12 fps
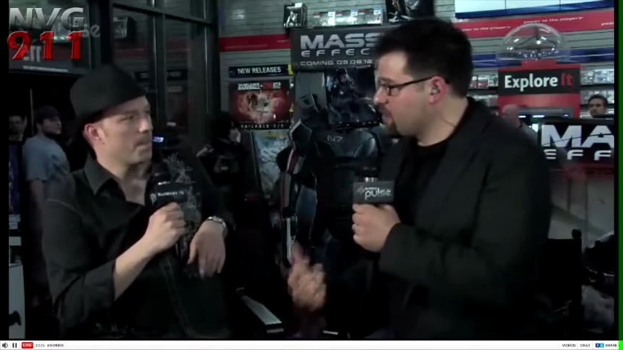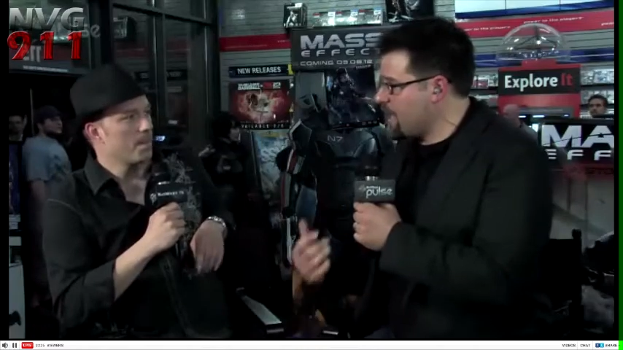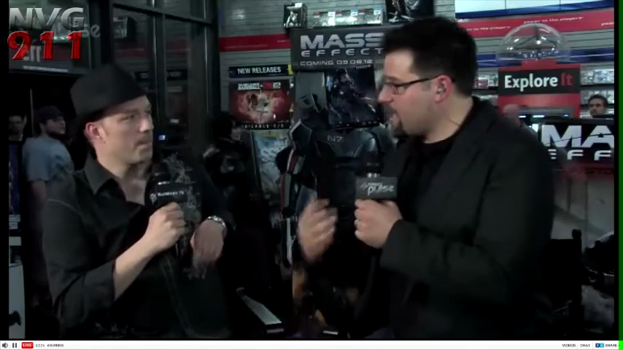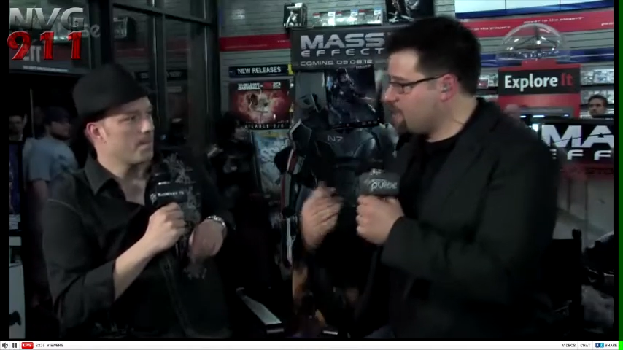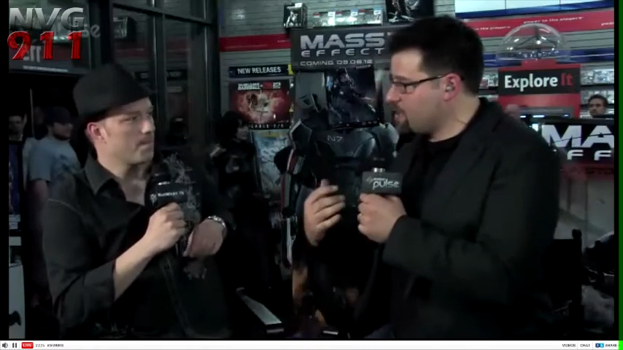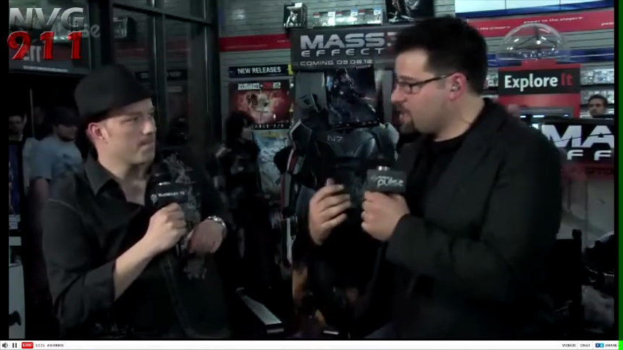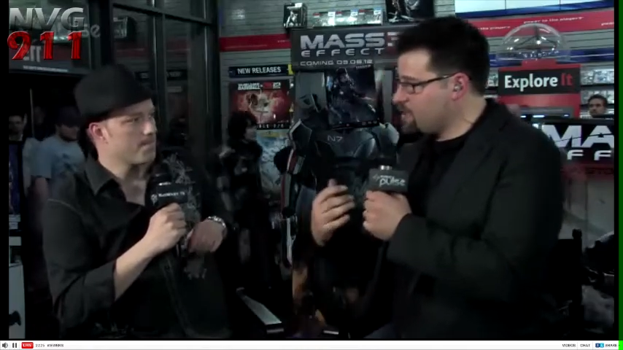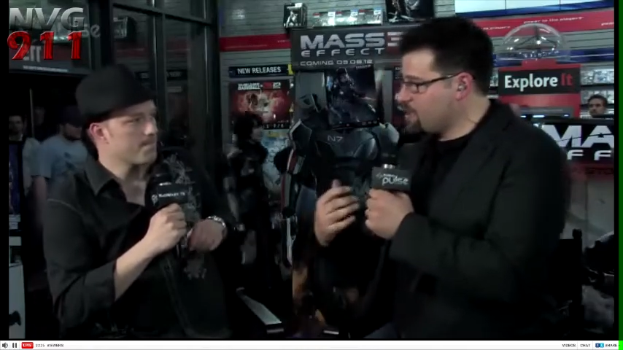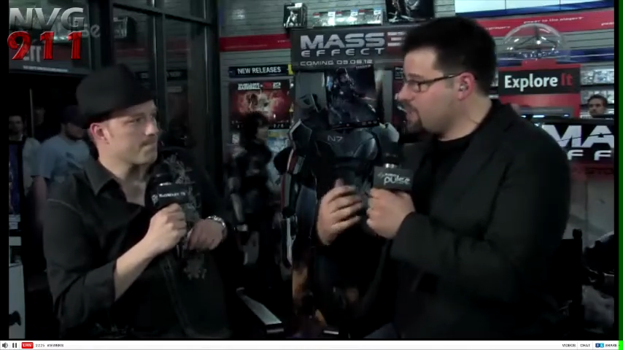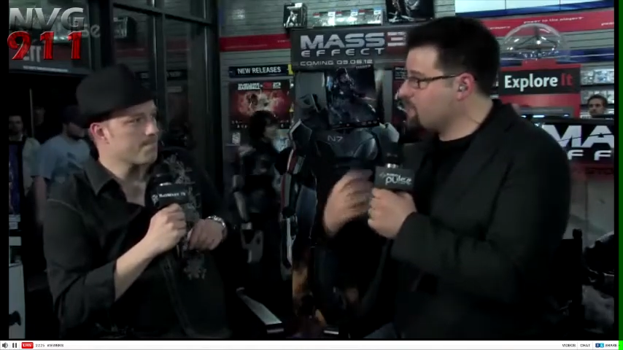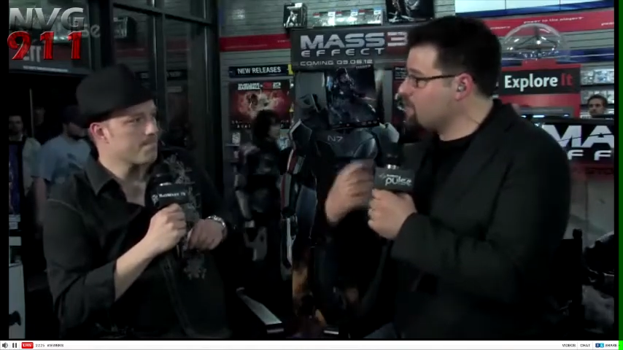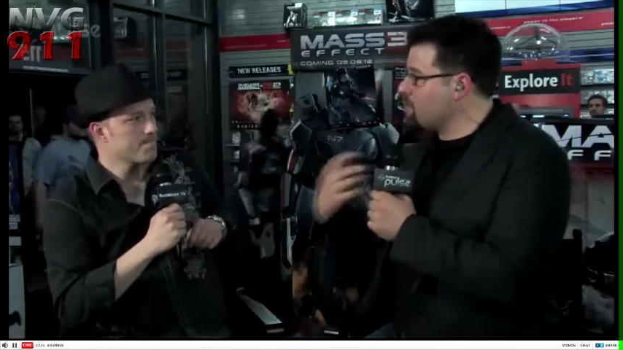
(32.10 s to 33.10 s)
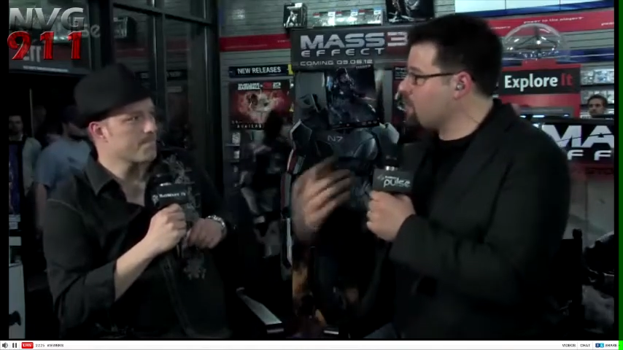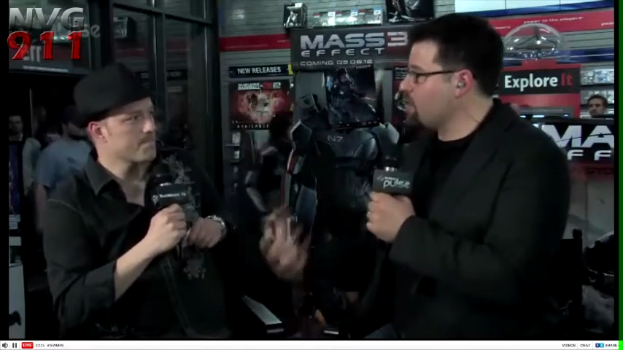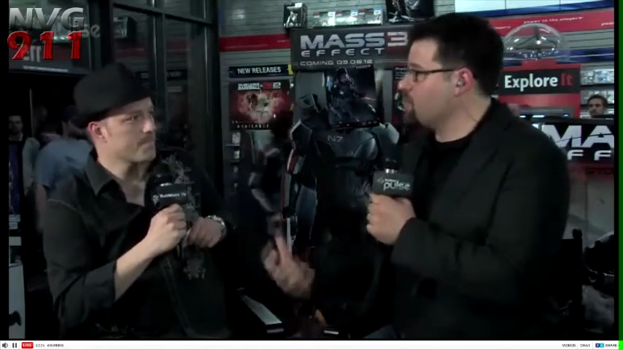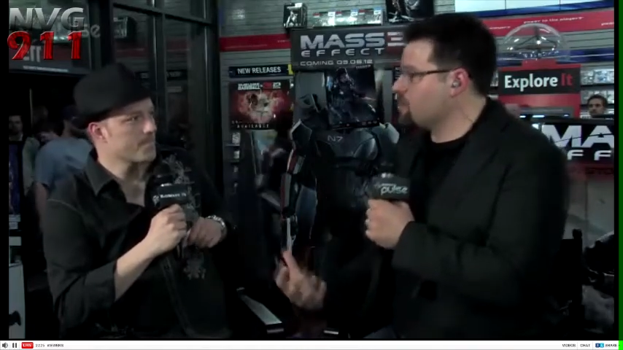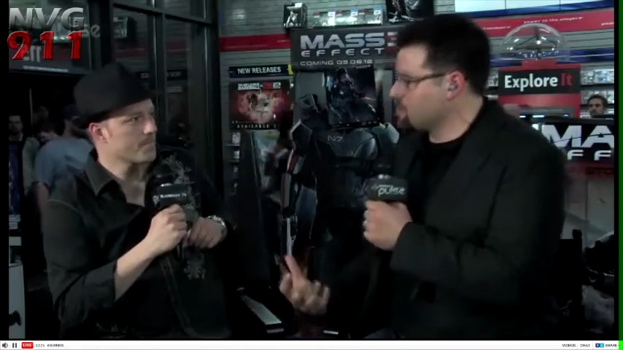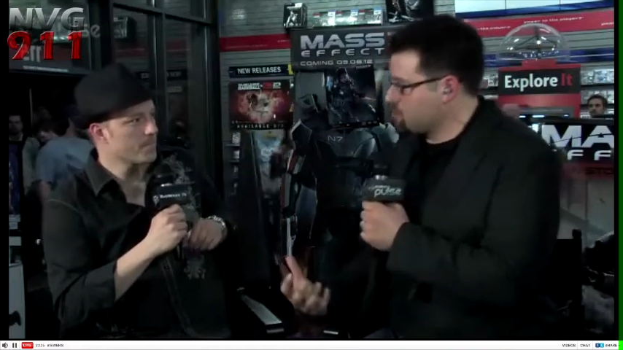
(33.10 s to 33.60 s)
Speaker 1: You added in even more
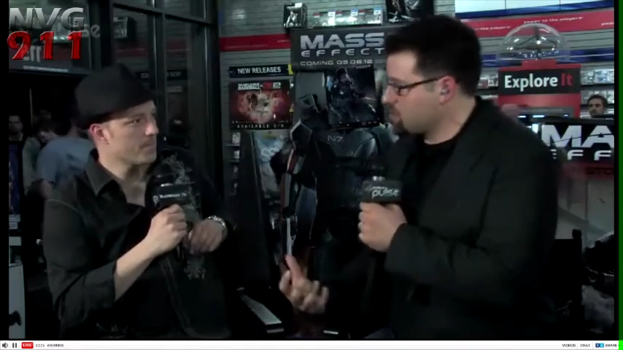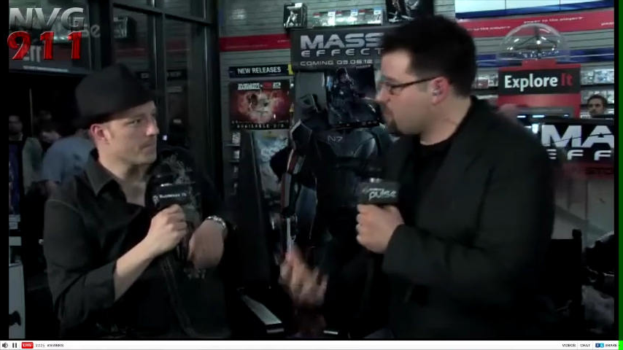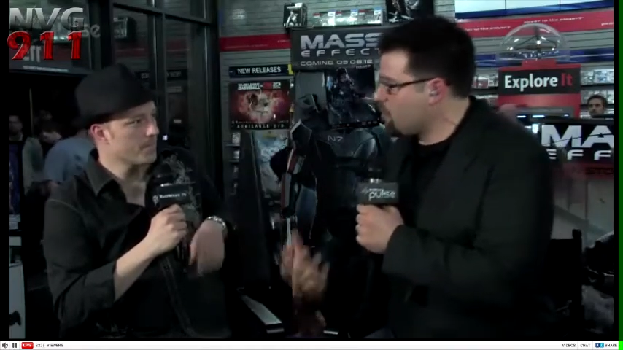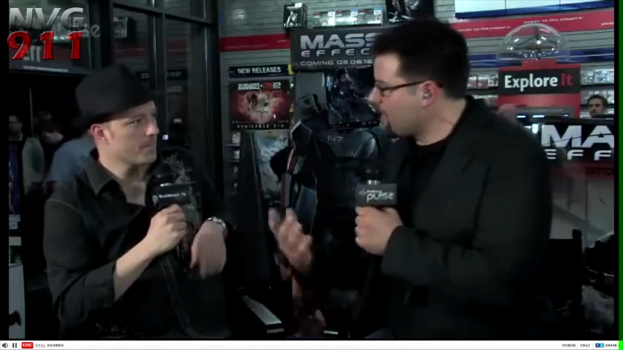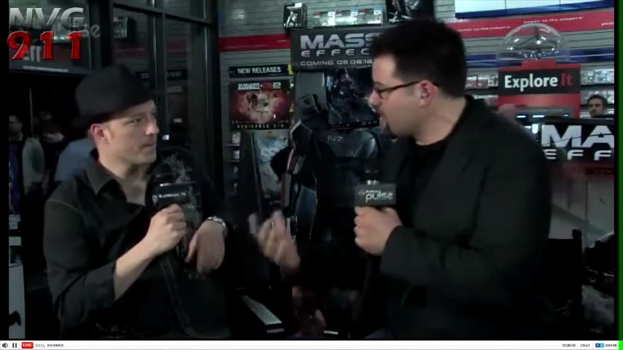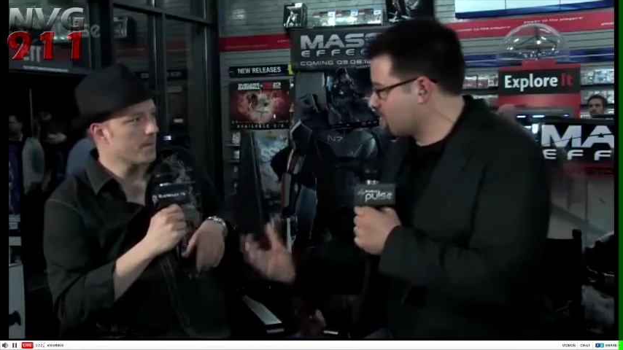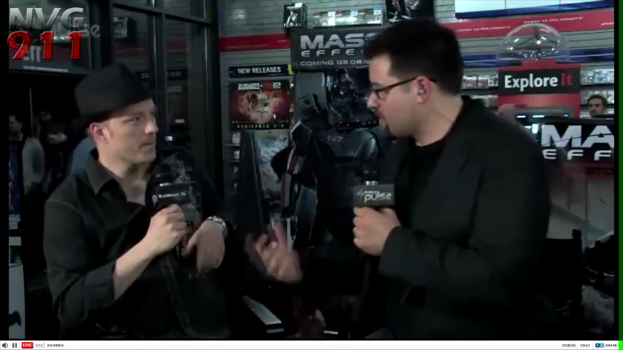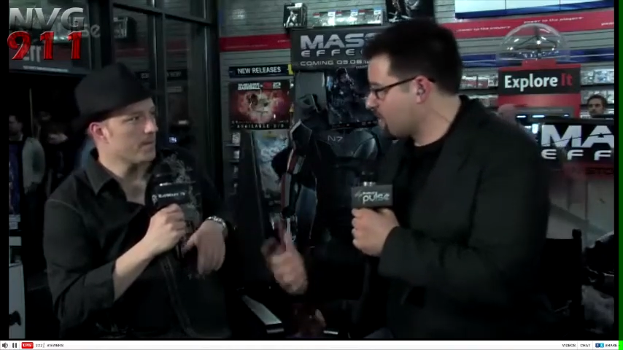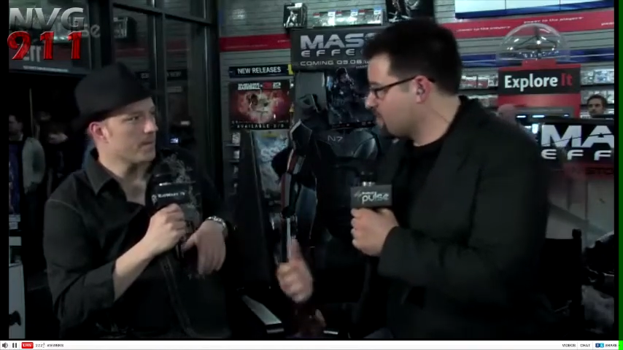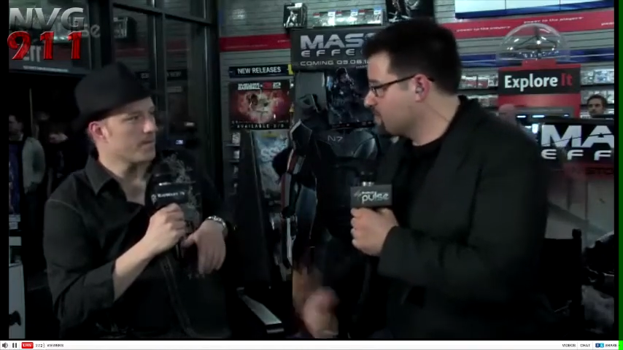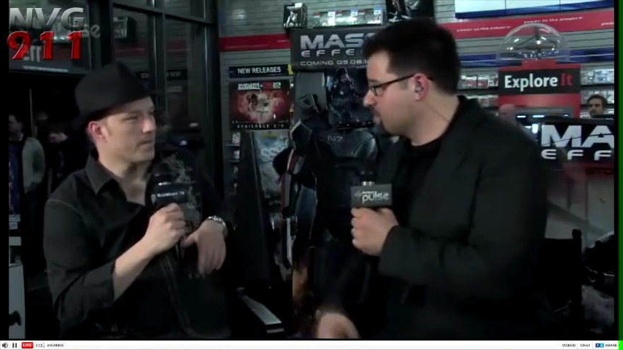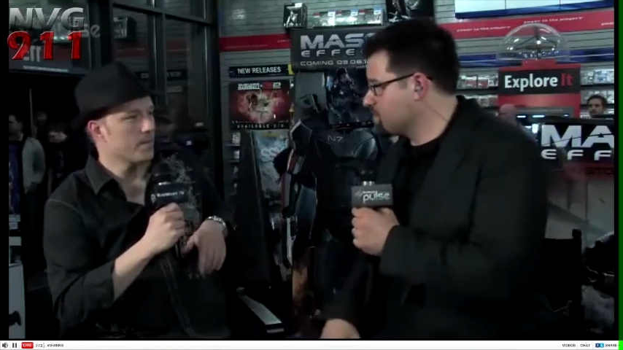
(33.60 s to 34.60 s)
emotion. Why is that?